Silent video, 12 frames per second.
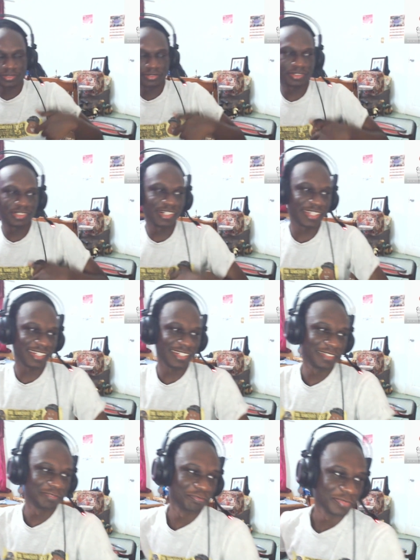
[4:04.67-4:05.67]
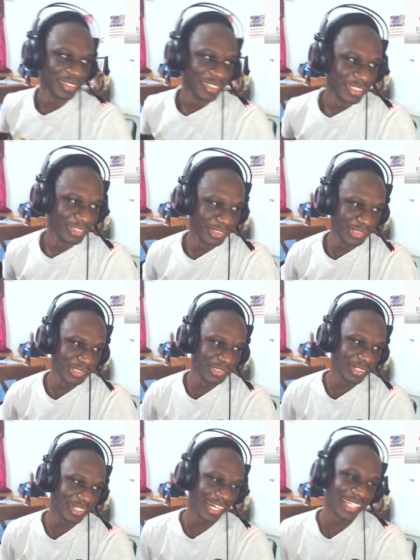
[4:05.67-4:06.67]
Okay.
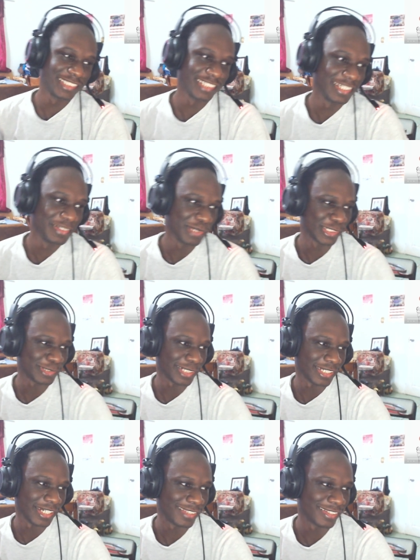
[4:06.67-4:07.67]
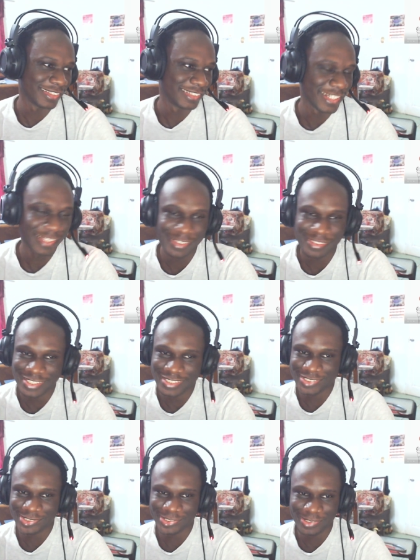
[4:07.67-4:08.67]
Jujutsu Kaisen was quite entertaining.
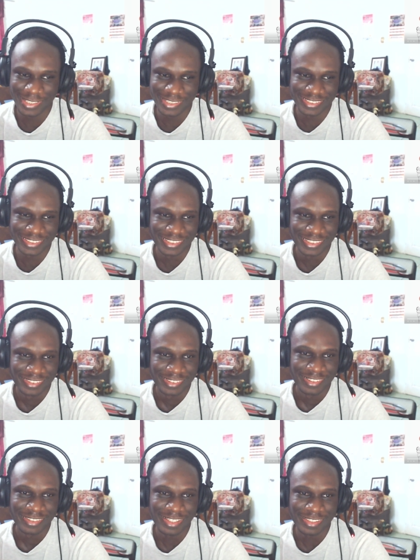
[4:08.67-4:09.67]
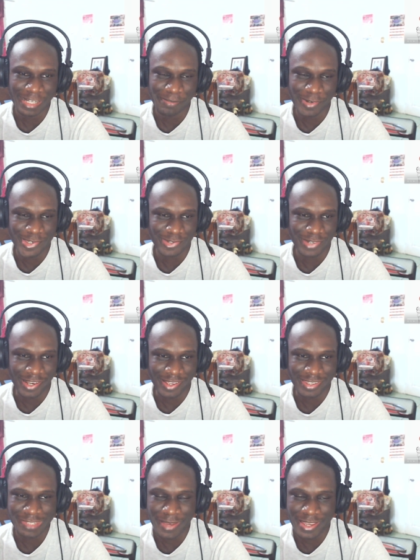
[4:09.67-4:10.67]
This show is the type of show I
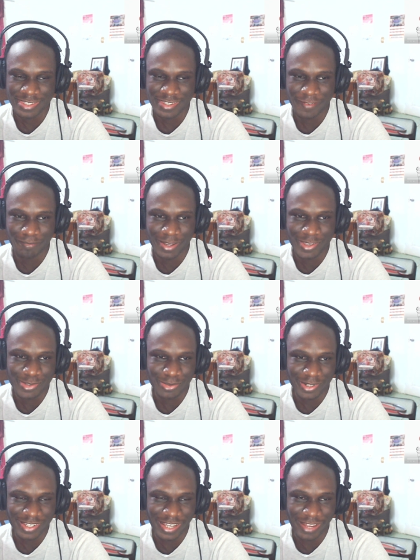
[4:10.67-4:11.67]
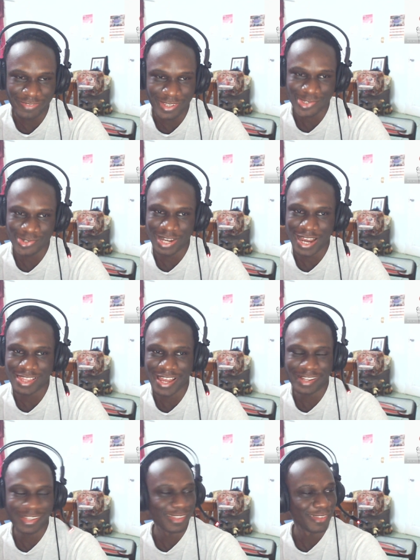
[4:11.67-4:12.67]
can see myself binge watch. If this show had
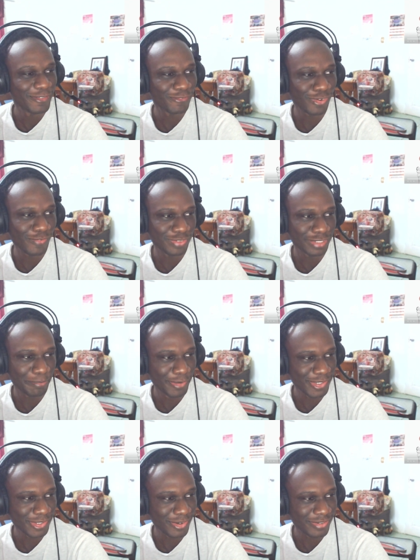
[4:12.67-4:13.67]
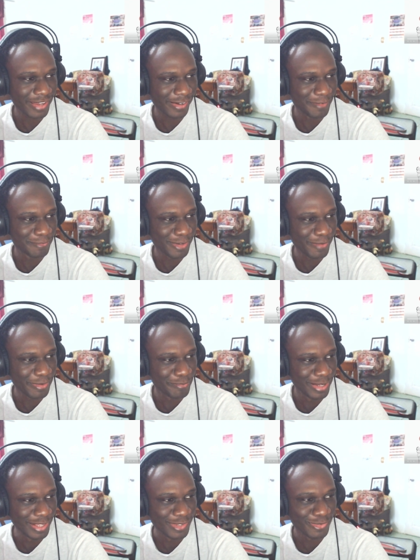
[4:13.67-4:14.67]
like 50 episodes, I could probably
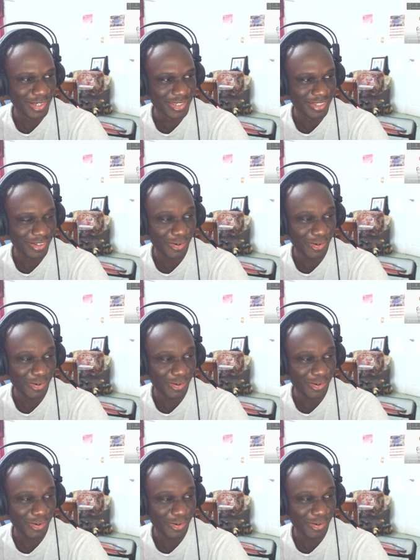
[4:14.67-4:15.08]
binge watch it.